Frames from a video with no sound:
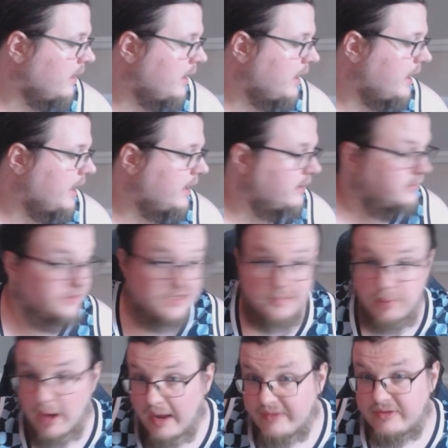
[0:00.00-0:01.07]
And
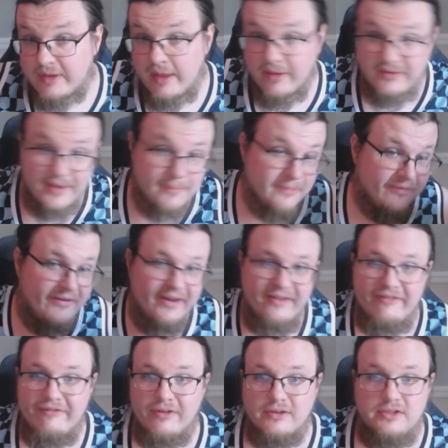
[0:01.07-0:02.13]
surprisingly, I was able to find a
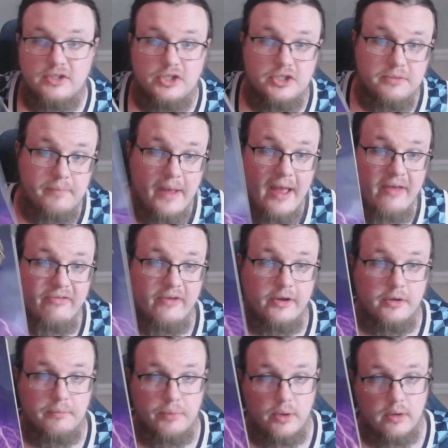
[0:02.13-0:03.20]
first edition
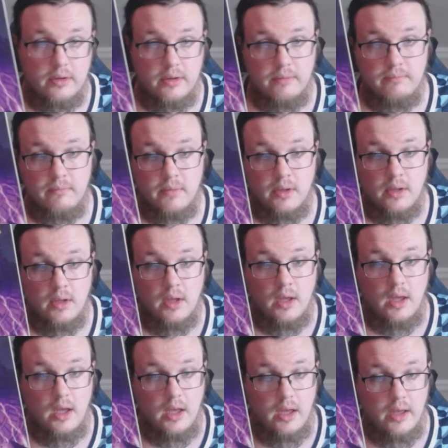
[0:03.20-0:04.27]
Pathfinder book.
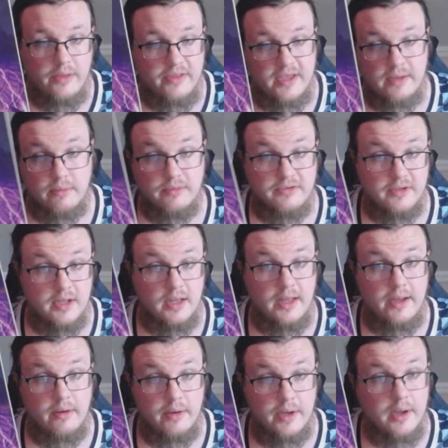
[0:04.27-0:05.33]
The Heroes of
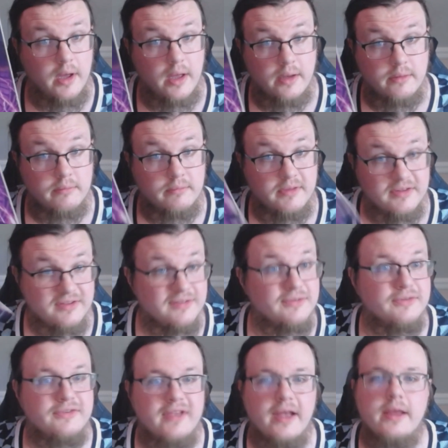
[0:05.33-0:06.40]
Galarion. This is the
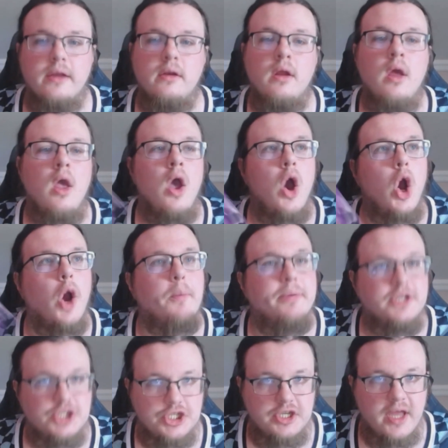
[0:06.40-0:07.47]
second
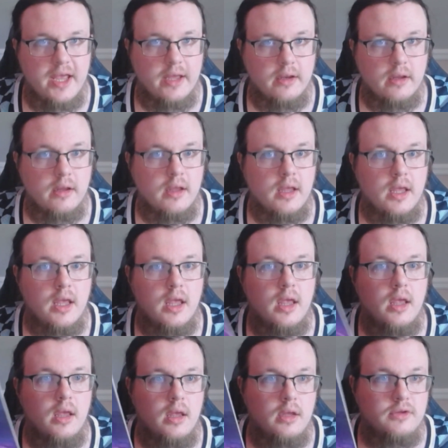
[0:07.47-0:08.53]
RPG Day
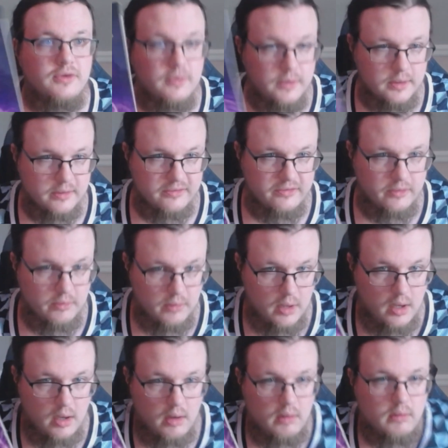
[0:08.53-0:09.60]
2 years in a
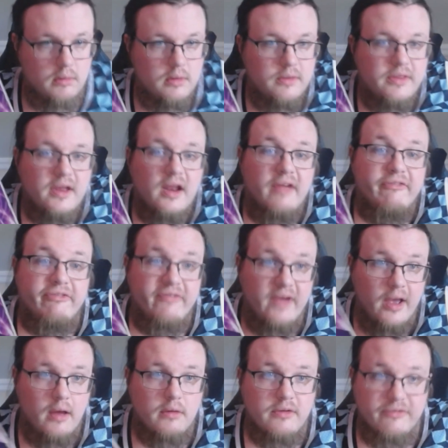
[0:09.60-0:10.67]
row that I
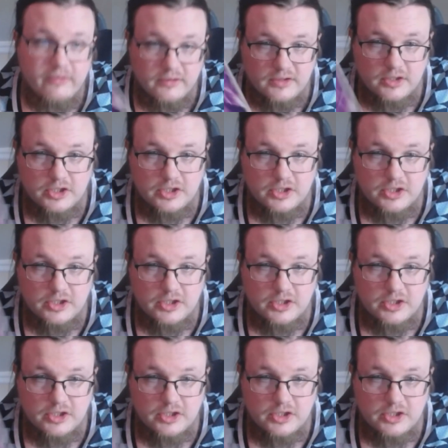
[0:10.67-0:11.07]
found a first edition